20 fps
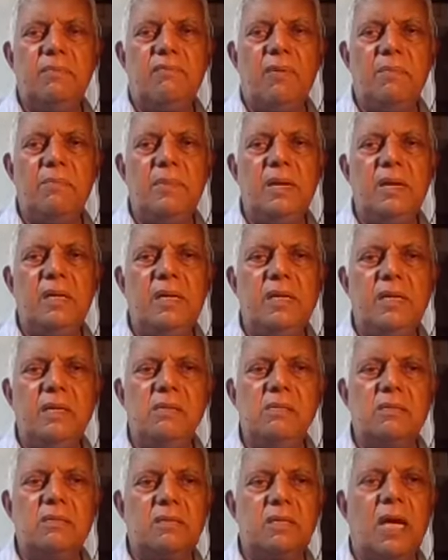for many
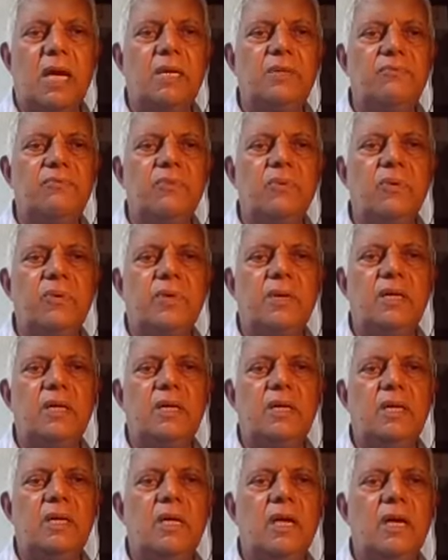years at
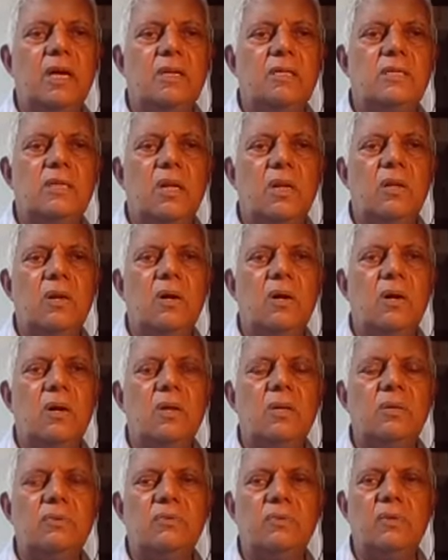4:30, the
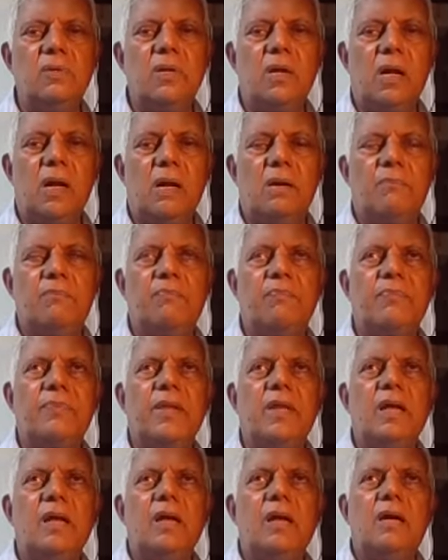Lord would come,
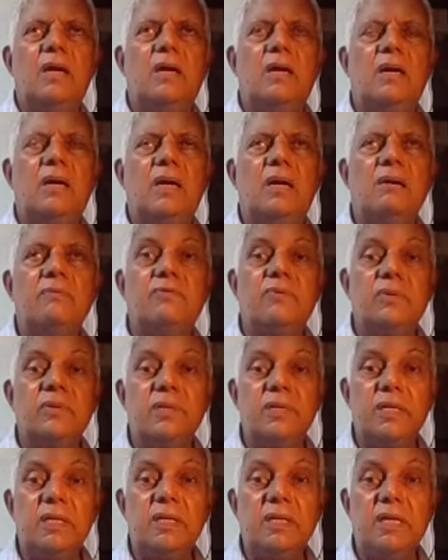
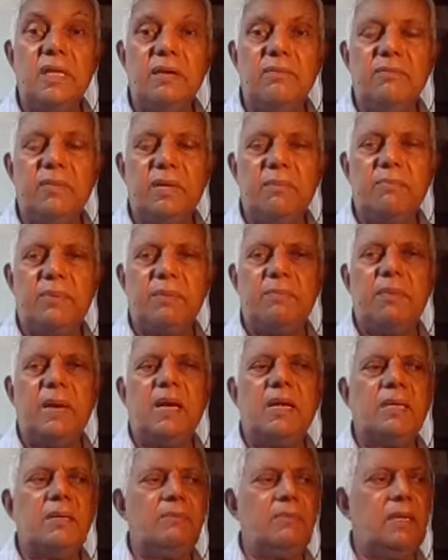4:30 in the evening,
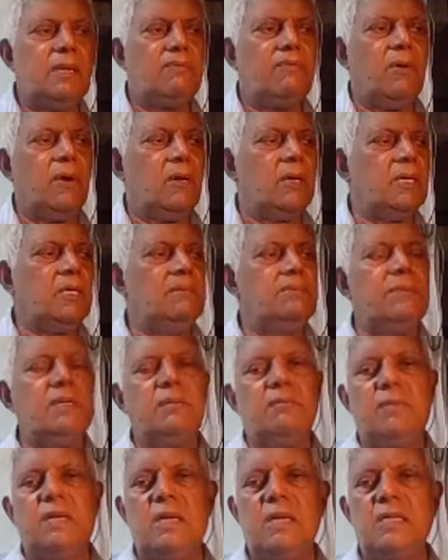preparing me for
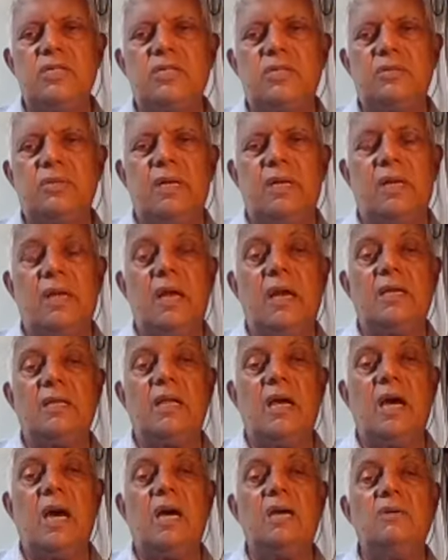evening ministry,
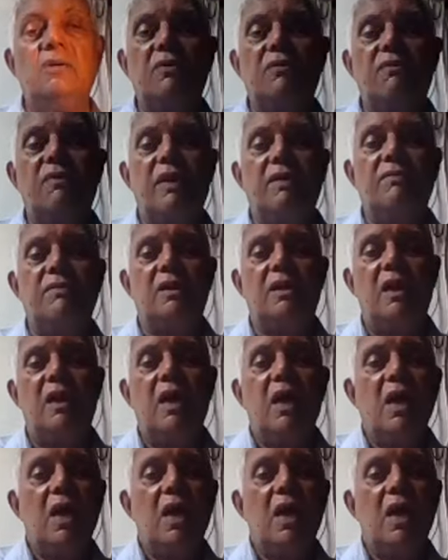like the hound of heaven.